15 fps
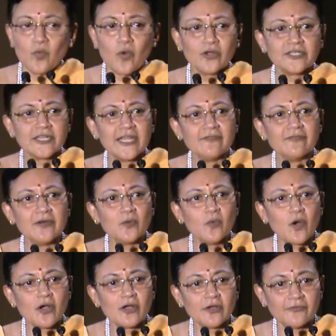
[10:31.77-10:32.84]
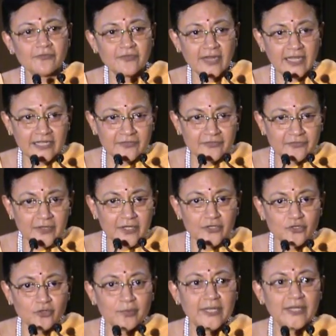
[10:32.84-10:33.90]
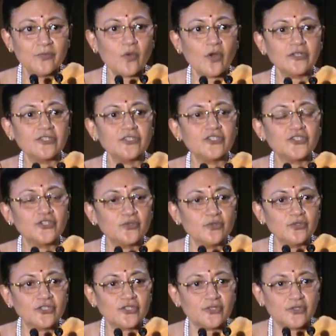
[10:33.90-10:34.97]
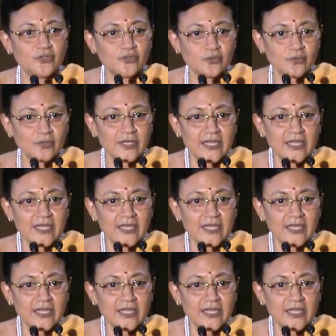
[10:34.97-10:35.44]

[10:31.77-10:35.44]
whatever walk of life you may want to choose to do,